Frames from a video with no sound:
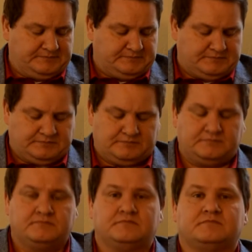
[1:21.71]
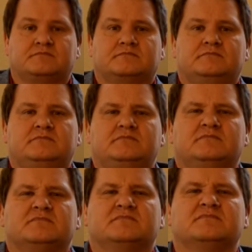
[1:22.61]

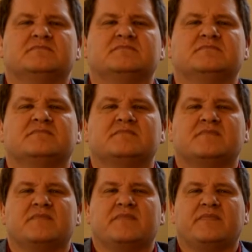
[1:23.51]
(no one is talking)